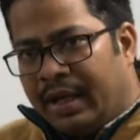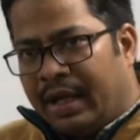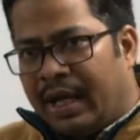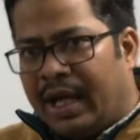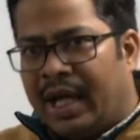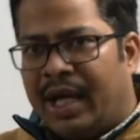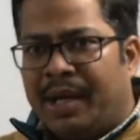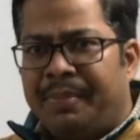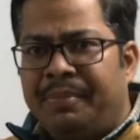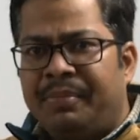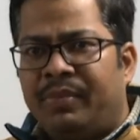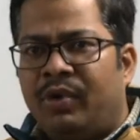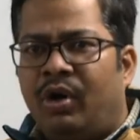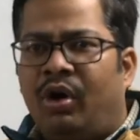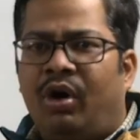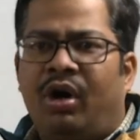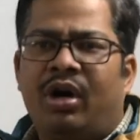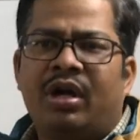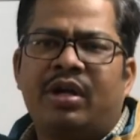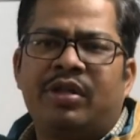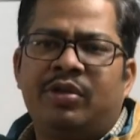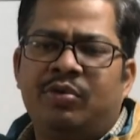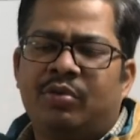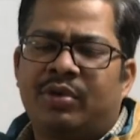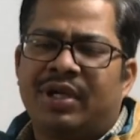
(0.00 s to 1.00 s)
M,
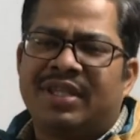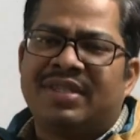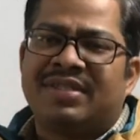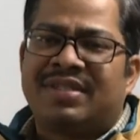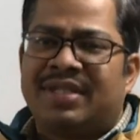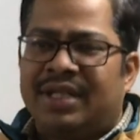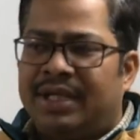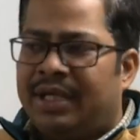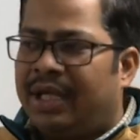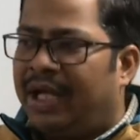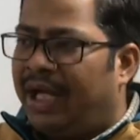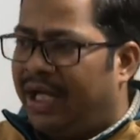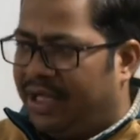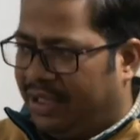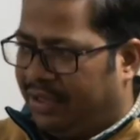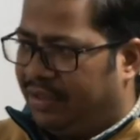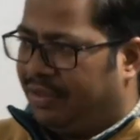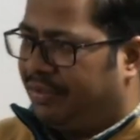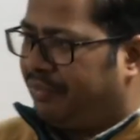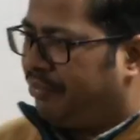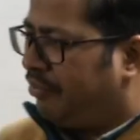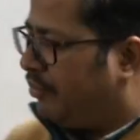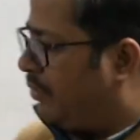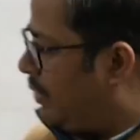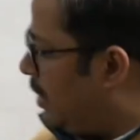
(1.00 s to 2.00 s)
or you can say N,
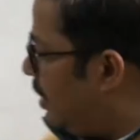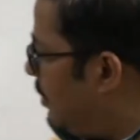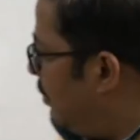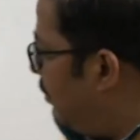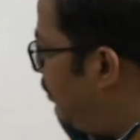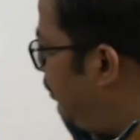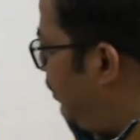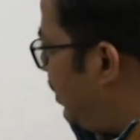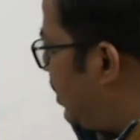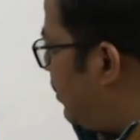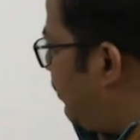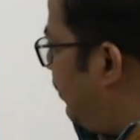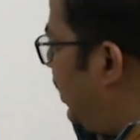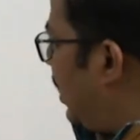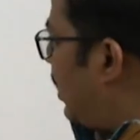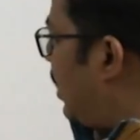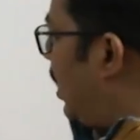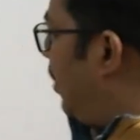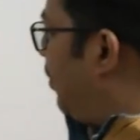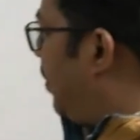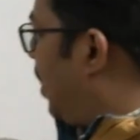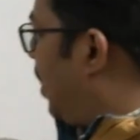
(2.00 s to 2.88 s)
which will come